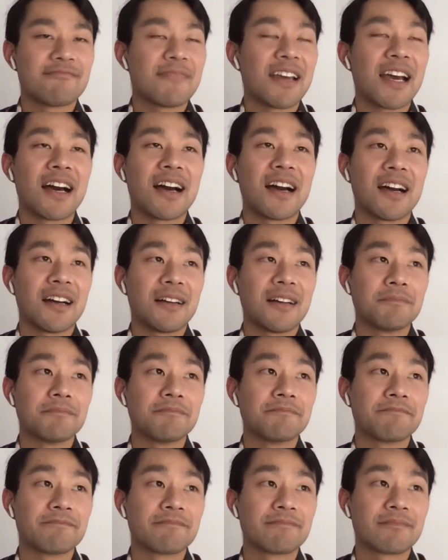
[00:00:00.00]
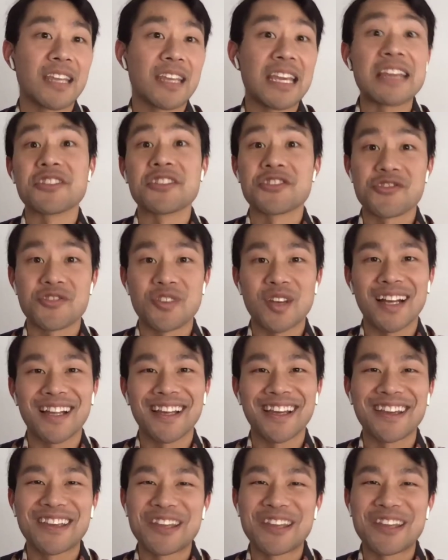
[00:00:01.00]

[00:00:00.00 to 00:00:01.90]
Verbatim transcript: in Australia,